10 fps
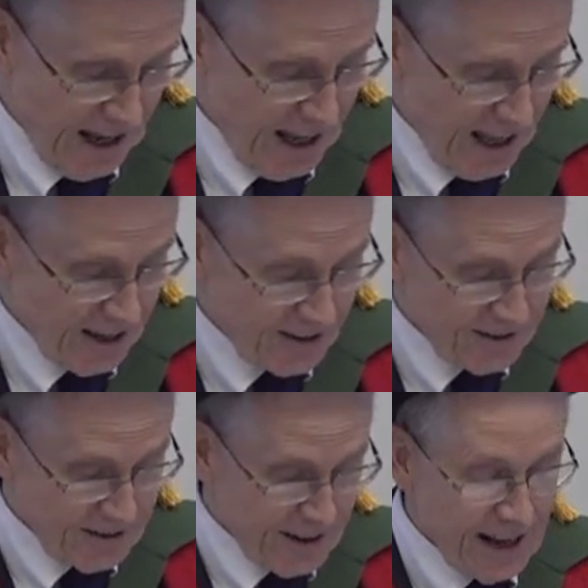And
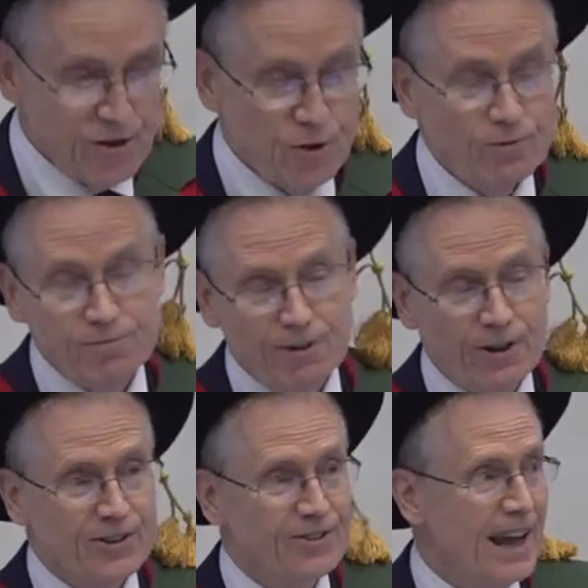as you
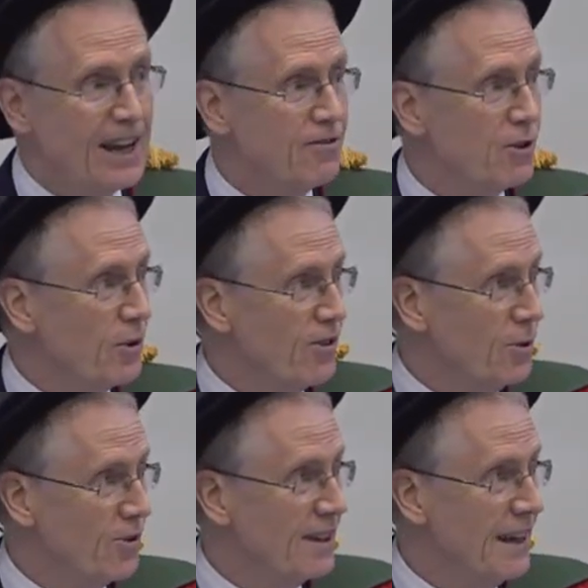understand, of course,
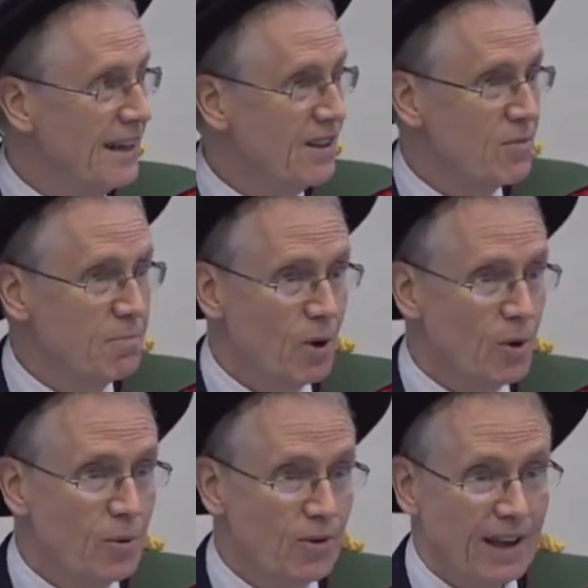those clinics
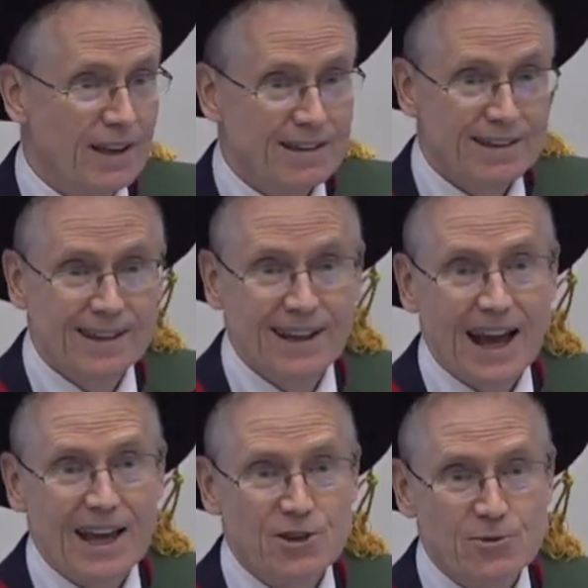pose a
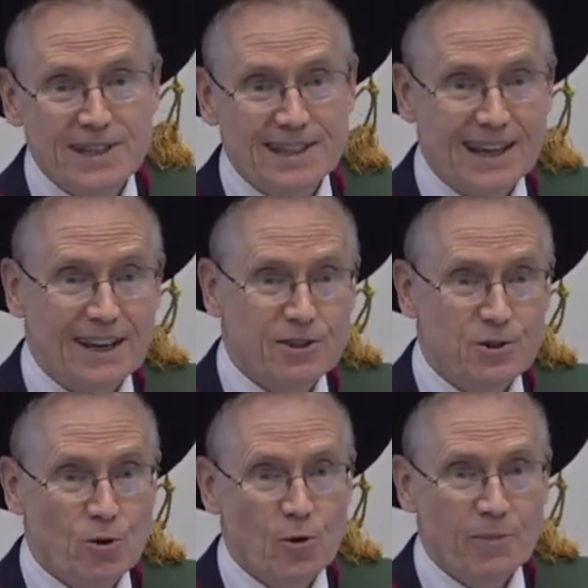a unique and
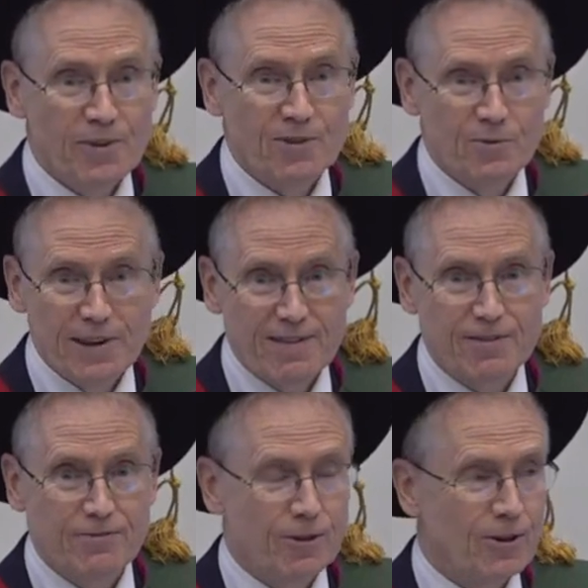enormous
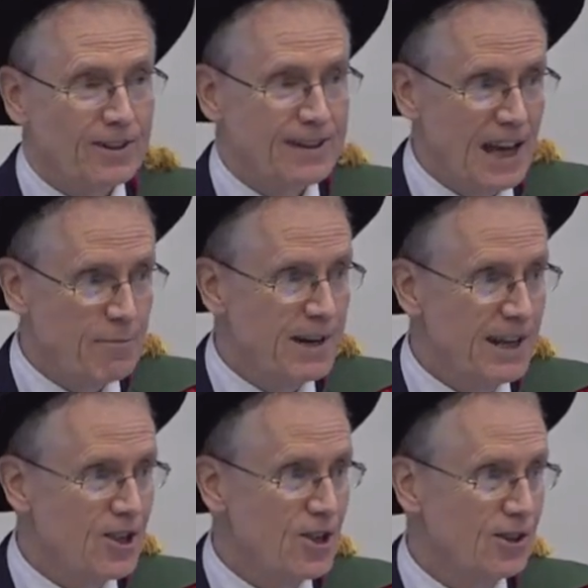risk for
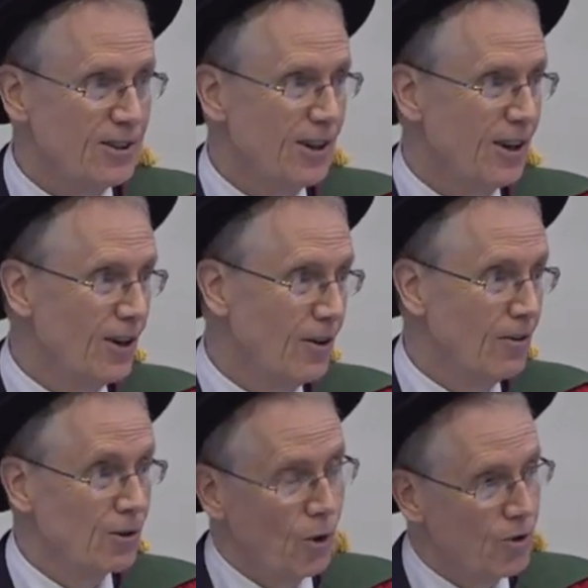contamination
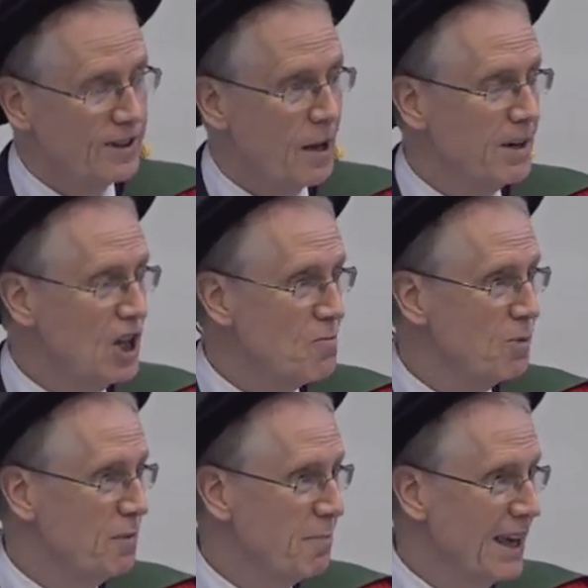or cross-contamination
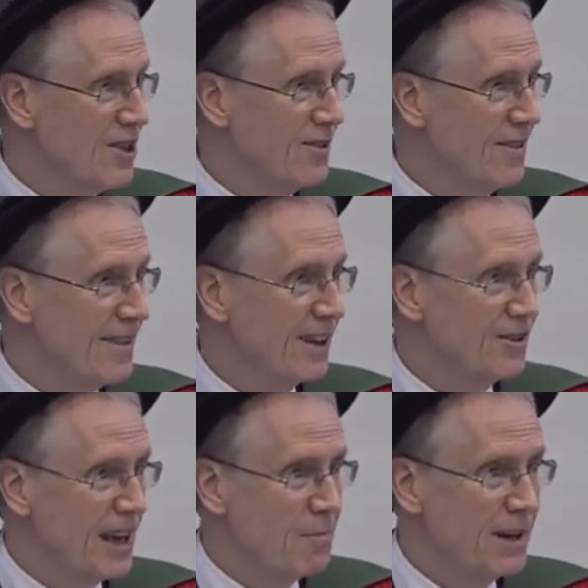between patients and
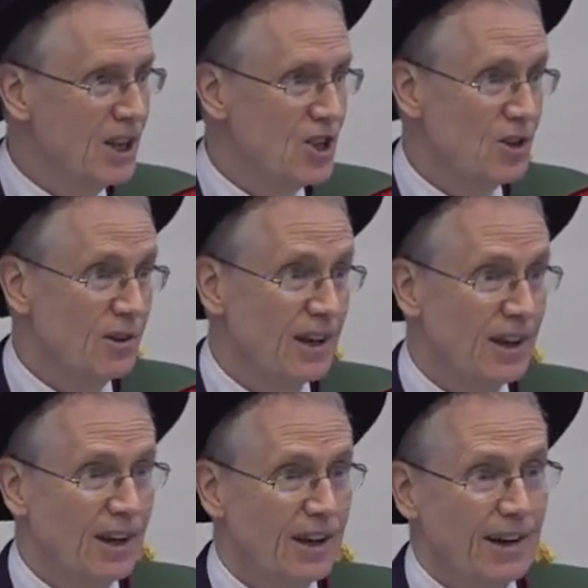contamination
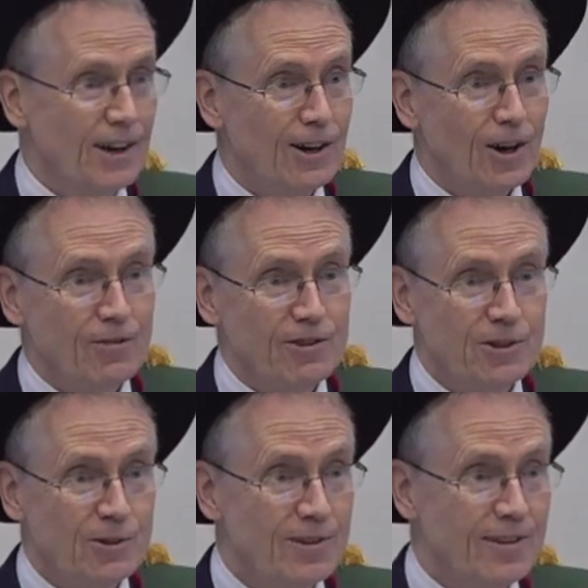uh, of
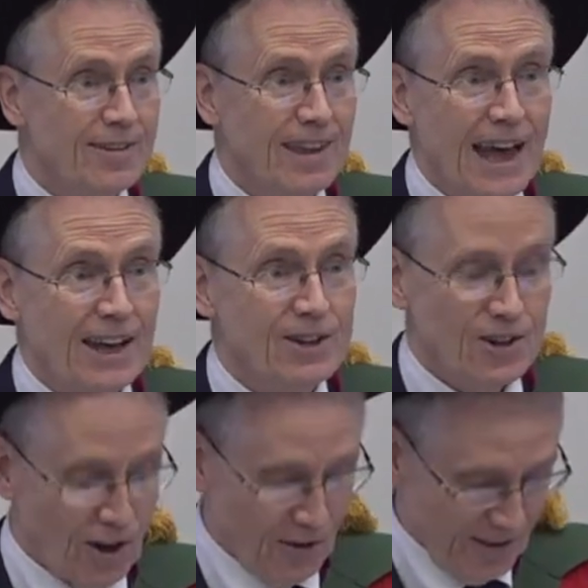students and
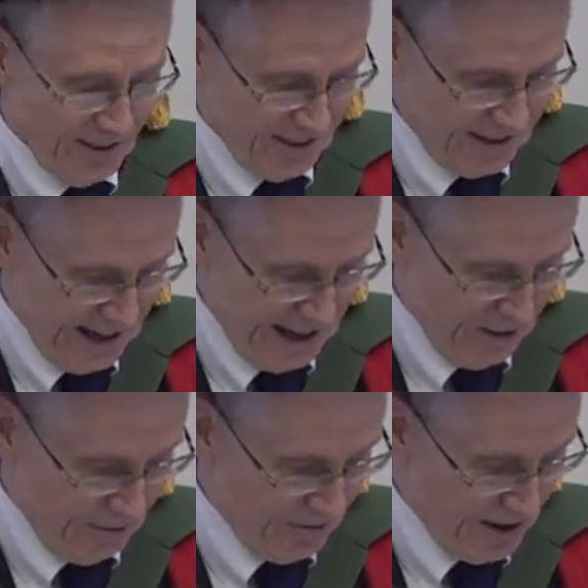of staff.